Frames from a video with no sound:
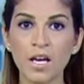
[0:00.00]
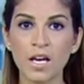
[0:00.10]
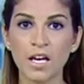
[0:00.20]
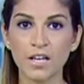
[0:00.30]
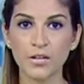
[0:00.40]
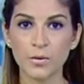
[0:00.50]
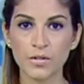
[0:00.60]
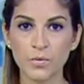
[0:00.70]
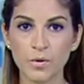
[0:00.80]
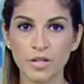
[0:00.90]
A
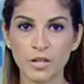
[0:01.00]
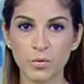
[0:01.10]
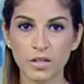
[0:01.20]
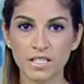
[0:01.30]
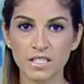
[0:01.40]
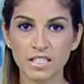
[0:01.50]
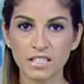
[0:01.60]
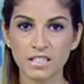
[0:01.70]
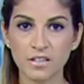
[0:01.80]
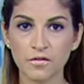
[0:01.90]
U.S. woman was
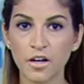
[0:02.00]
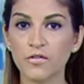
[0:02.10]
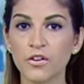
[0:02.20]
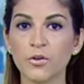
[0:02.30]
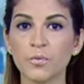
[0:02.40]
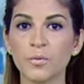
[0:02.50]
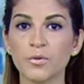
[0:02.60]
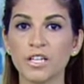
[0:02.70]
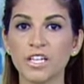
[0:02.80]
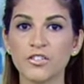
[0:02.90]
killed and 5 other
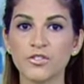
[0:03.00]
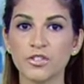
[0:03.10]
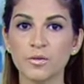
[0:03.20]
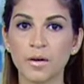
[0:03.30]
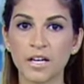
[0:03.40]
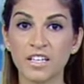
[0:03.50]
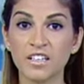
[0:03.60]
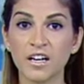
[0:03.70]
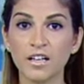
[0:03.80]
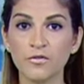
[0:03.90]
people injured by a
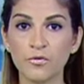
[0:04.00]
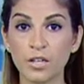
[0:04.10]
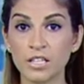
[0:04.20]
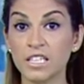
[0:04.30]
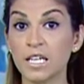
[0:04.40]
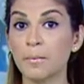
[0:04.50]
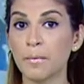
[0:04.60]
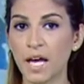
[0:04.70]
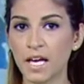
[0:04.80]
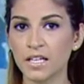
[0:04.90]
knife-wielding
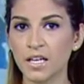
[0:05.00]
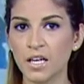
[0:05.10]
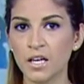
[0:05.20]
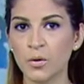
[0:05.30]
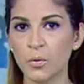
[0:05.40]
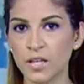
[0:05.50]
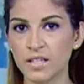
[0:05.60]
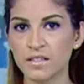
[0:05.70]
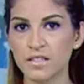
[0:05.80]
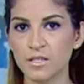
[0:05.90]
man
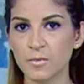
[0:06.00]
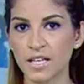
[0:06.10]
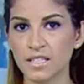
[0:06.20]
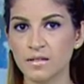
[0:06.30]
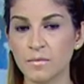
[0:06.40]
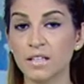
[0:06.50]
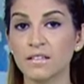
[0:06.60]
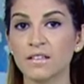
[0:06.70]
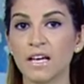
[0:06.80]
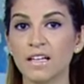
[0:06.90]
with suspected
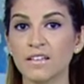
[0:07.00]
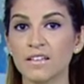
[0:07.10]
mental health